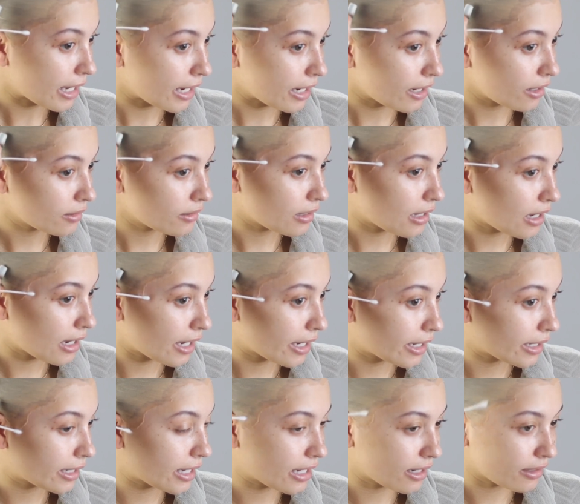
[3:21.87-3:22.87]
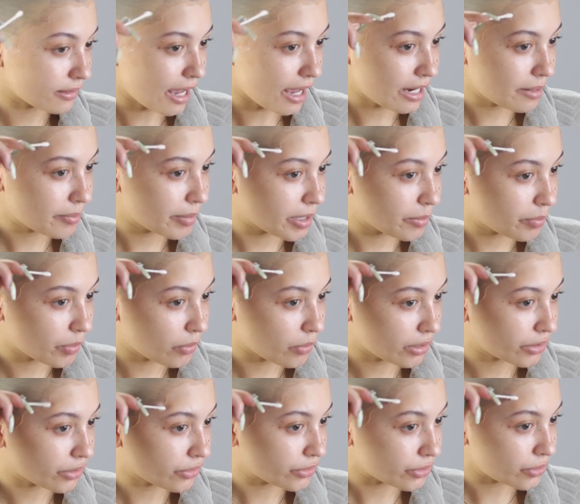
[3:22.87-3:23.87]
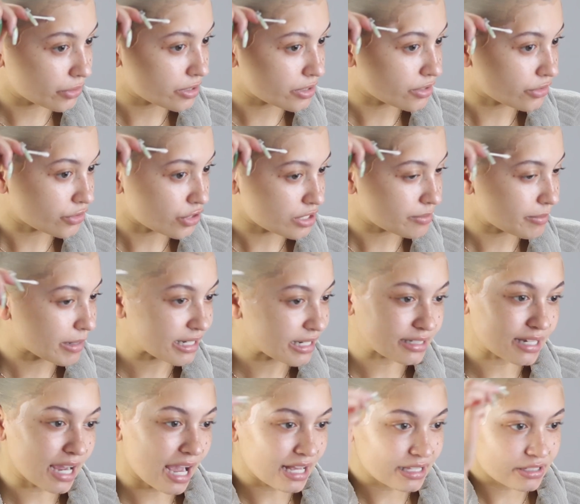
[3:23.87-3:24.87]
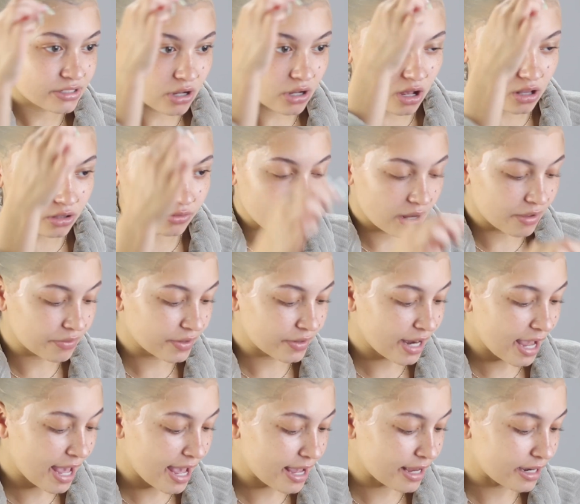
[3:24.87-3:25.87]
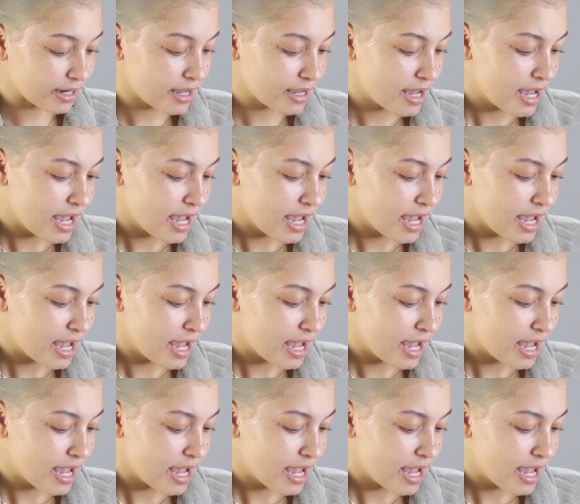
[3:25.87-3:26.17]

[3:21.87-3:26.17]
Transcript: hairline and a lot of people what they'll do is they'll just make dots all around their head